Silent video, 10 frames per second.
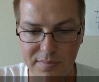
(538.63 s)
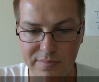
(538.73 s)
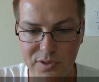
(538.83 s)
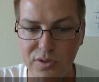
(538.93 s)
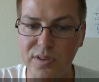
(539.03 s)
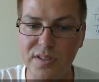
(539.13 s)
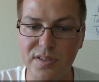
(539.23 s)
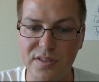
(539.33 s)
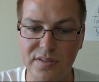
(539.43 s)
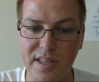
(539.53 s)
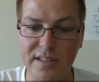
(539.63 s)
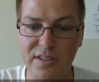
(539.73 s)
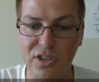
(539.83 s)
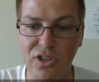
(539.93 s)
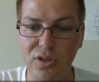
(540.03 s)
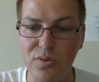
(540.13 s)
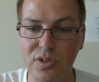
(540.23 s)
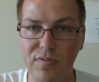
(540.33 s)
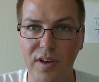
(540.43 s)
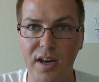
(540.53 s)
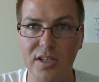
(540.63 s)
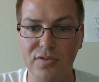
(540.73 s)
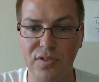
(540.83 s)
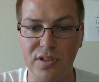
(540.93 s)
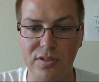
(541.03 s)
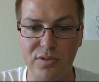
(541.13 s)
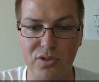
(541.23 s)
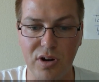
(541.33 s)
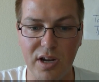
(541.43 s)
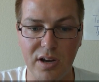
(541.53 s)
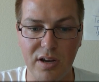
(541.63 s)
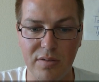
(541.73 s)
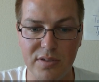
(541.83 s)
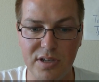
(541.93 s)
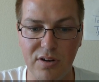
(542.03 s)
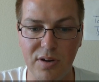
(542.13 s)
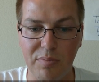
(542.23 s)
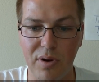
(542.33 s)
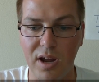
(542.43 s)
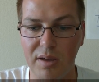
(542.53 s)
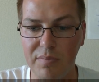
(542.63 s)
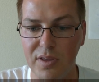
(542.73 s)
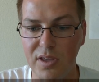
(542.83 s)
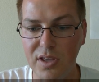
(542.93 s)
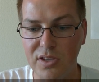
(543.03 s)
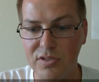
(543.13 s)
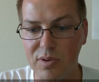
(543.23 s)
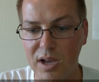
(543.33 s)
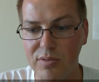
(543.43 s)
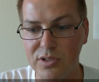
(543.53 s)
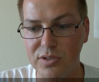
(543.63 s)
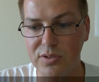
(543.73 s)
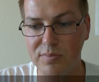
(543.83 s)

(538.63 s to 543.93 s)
So that's a huge advantage for the little Tyranid Prime. So what I would do is